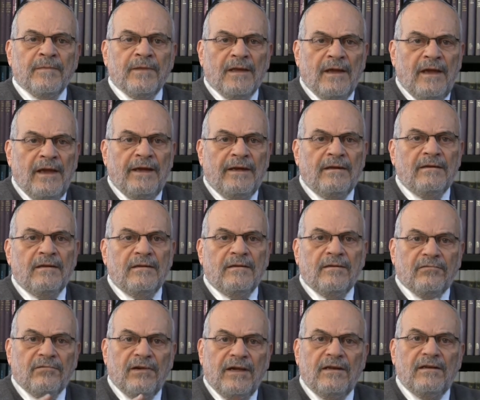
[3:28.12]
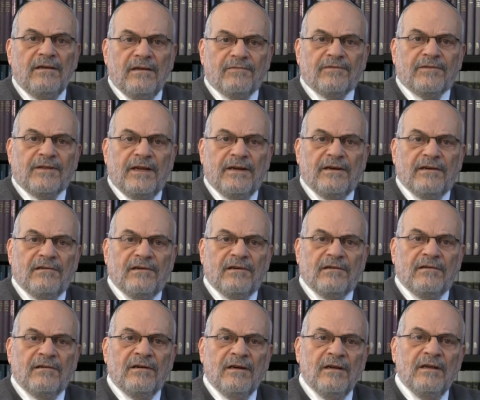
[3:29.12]
And the reign of
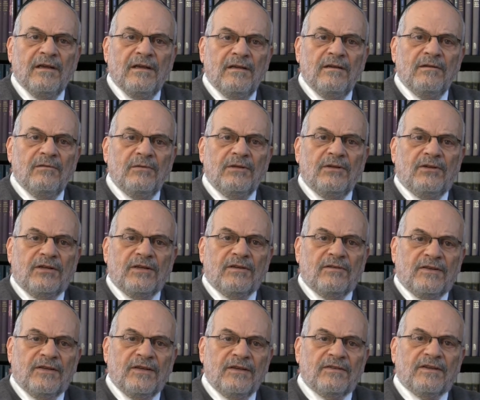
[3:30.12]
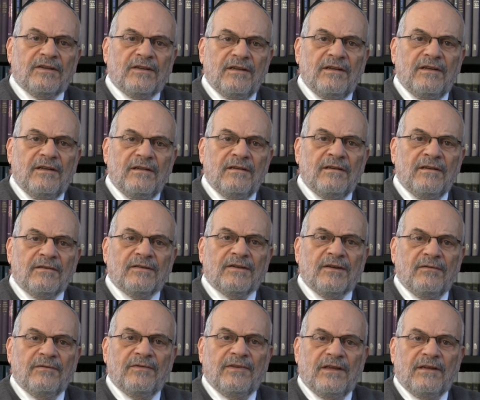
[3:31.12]
terror, which existed in the
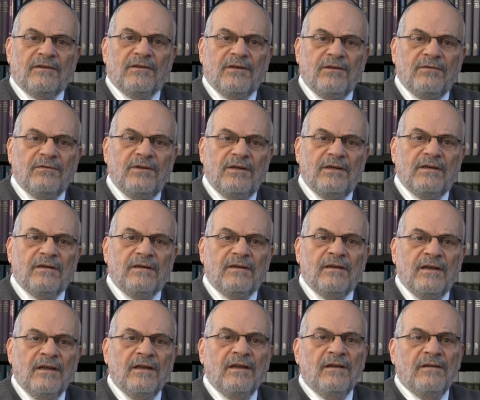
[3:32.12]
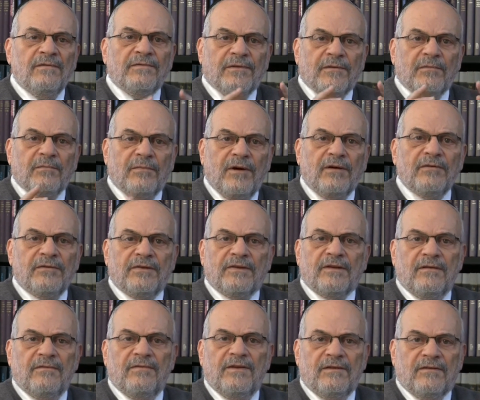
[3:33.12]
Soviet Union for most
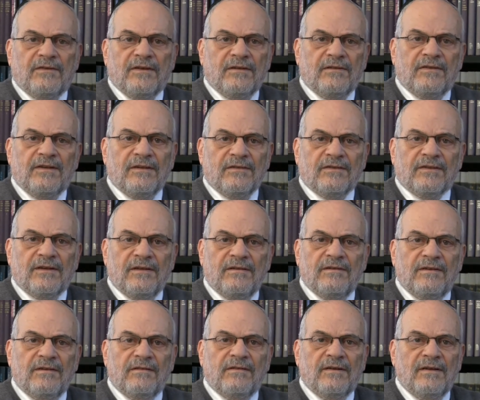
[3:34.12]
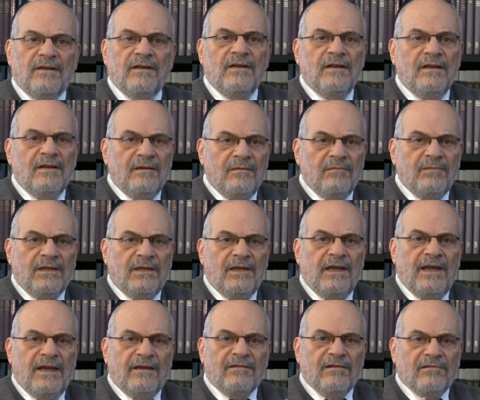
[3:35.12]
of its existence,
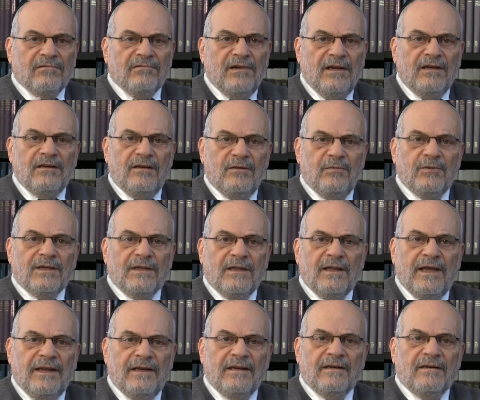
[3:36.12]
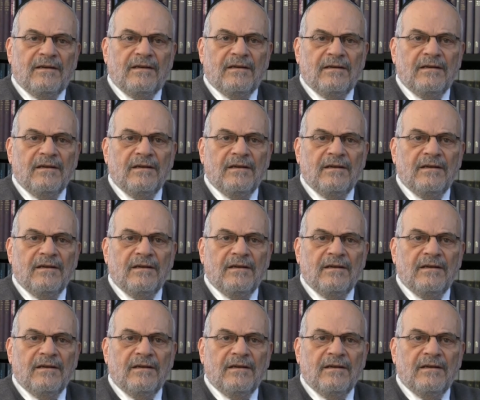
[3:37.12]
began already with Lenin.